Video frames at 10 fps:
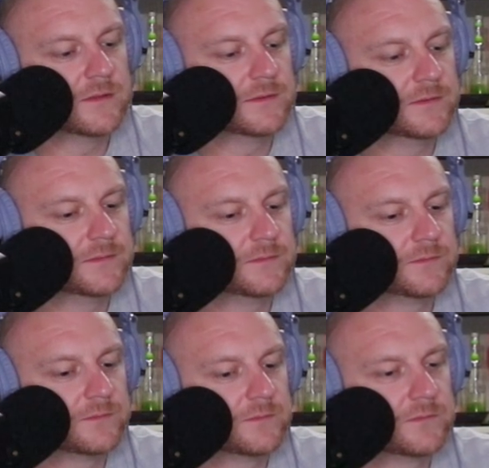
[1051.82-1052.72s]

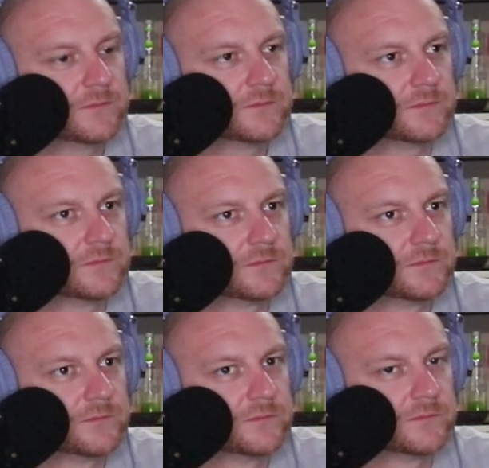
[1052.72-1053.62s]

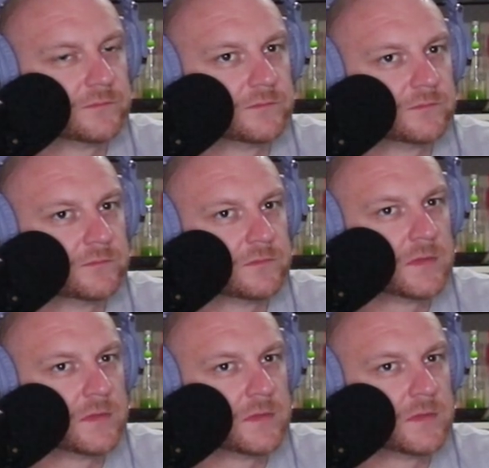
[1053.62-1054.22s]
The person shown says nothing.